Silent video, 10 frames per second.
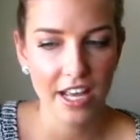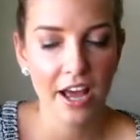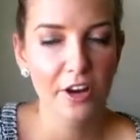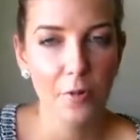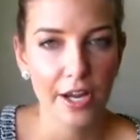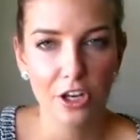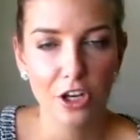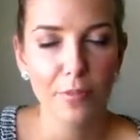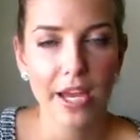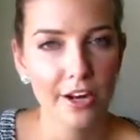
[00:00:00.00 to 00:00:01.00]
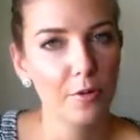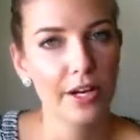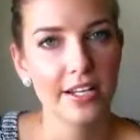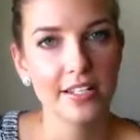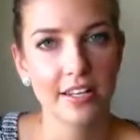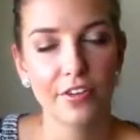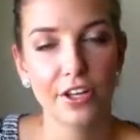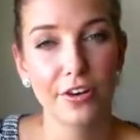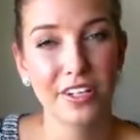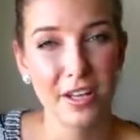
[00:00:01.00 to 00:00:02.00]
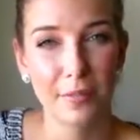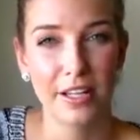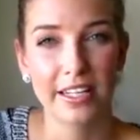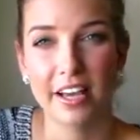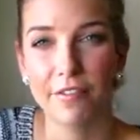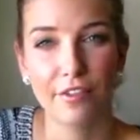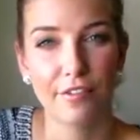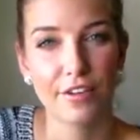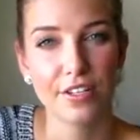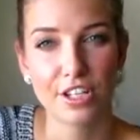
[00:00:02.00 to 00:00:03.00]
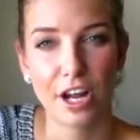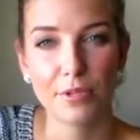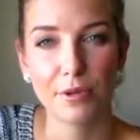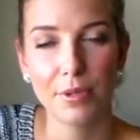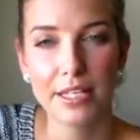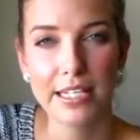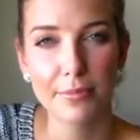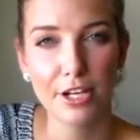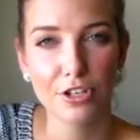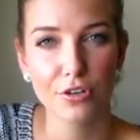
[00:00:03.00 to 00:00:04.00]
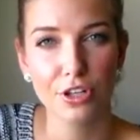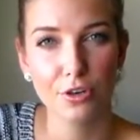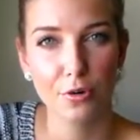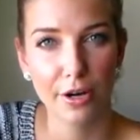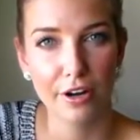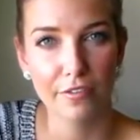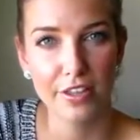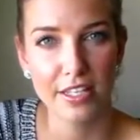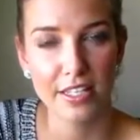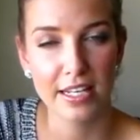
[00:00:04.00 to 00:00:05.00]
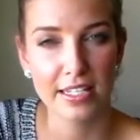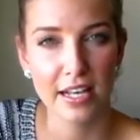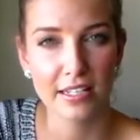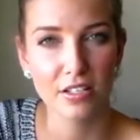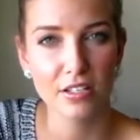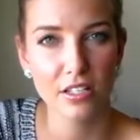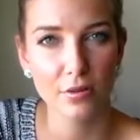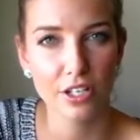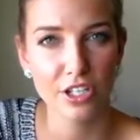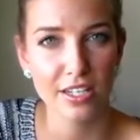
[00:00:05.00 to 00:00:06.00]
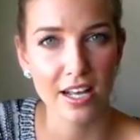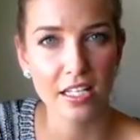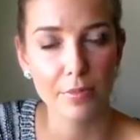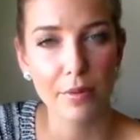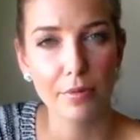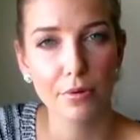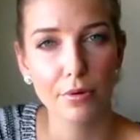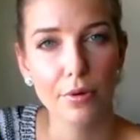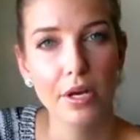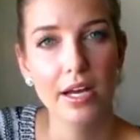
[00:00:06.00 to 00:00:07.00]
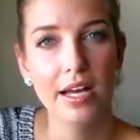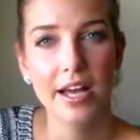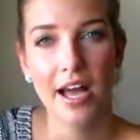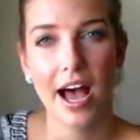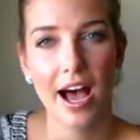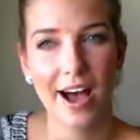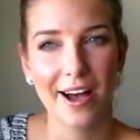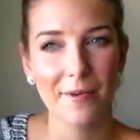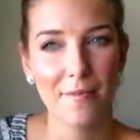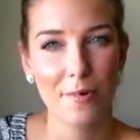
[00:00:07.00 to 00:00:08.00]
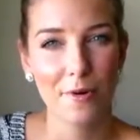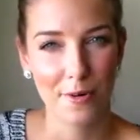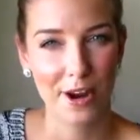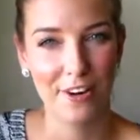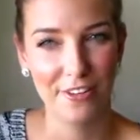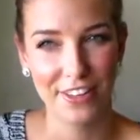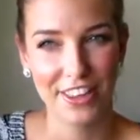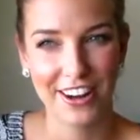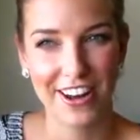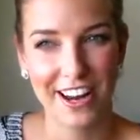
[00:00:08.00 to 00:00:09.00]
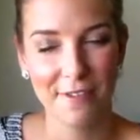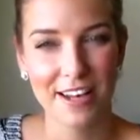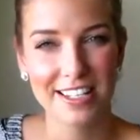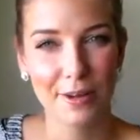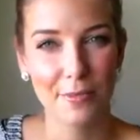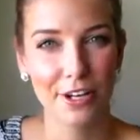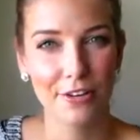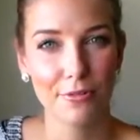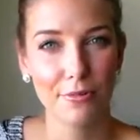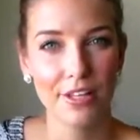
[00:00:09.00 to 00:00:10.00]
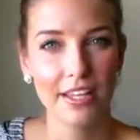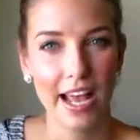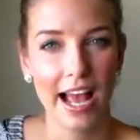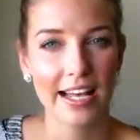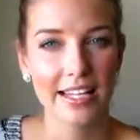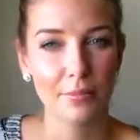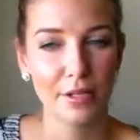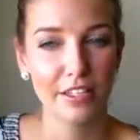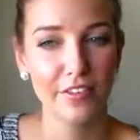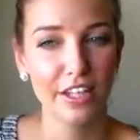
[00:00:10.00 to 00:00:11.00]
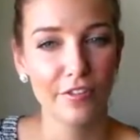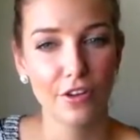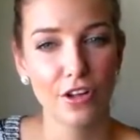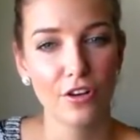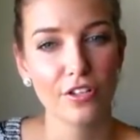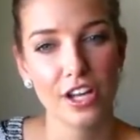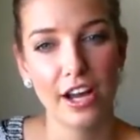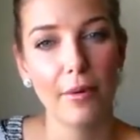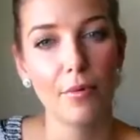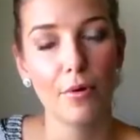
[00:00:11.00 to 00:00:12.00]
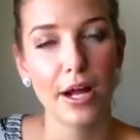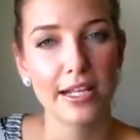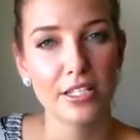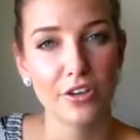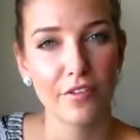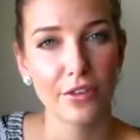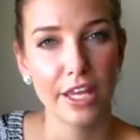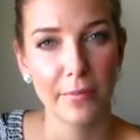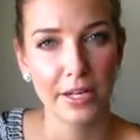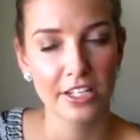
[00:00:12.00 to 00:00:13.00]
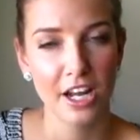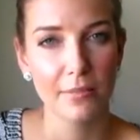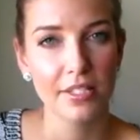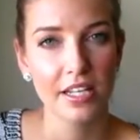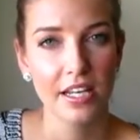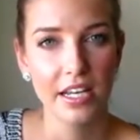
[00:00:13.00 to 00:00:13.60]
unaware. You can be unawares if you're going somewhere like that for the first time. So please make sure that you're aware of these things. Ask lots of questions. Ask people who are more aware of it than I am. Ask somebody who really has been living there for a long time or has travelled there many times,